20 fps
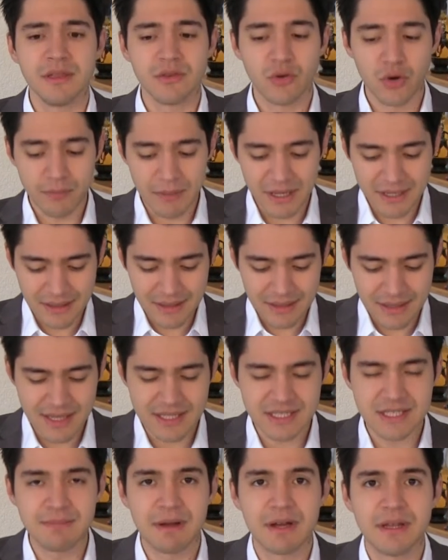They were making
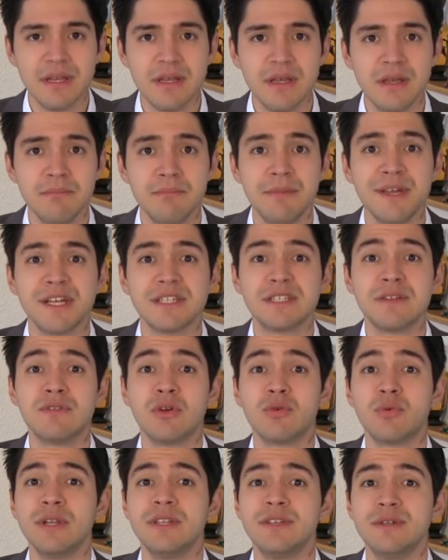less money because of
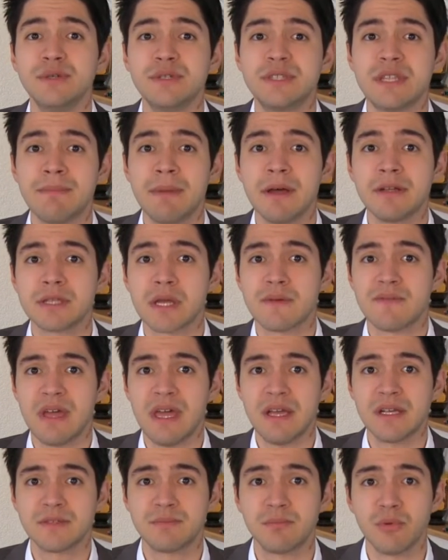the reduced amount of
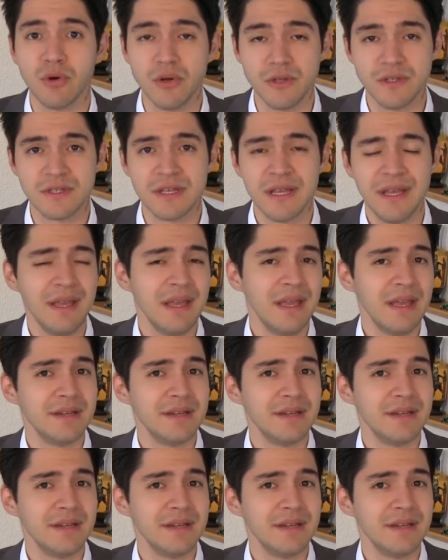exports.